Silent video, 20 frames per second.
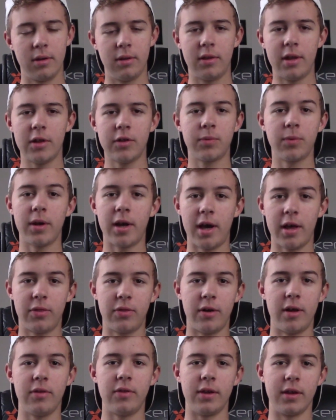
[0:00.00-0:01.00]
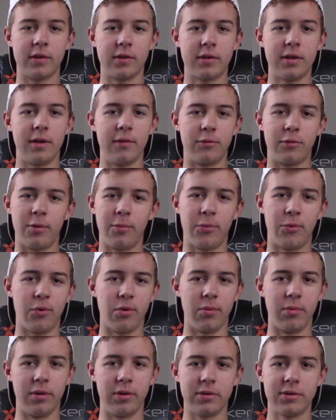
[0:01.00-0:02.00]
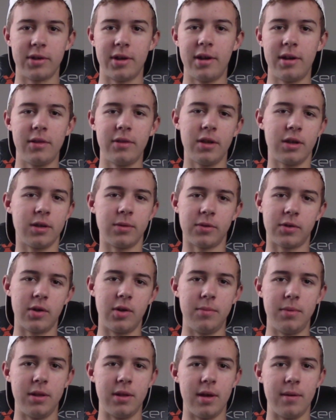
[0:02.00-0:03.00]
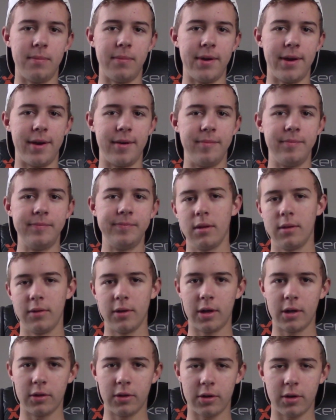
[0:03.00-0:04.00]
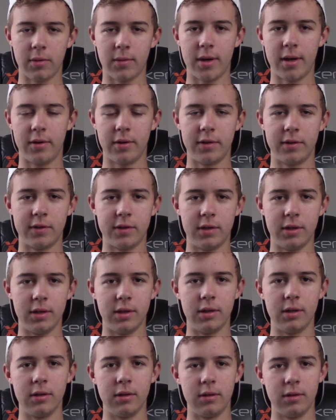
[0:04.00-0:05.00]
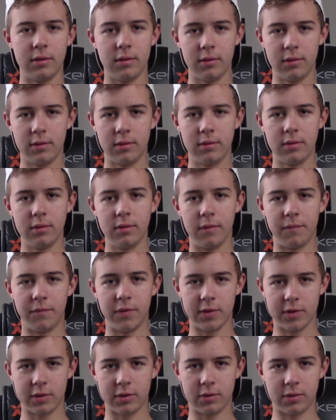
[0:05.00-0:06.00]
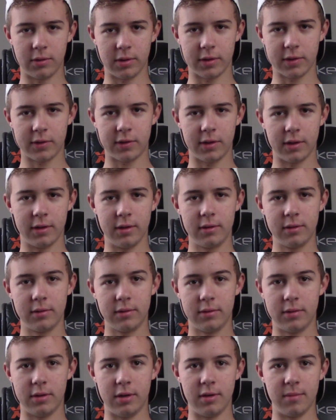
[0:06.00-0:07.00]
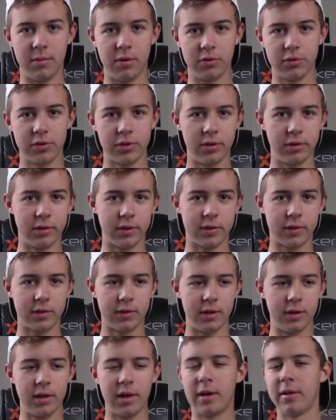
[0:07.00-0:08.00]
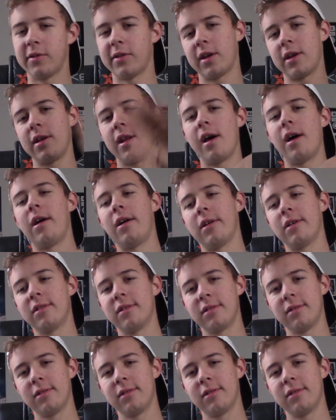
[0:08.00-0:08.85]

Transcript: that's what I thought the extent of drum corps was. I didn't think it was going to be that bad. Then I look around and see the physical extent, the emotional extent, and I was like, nah,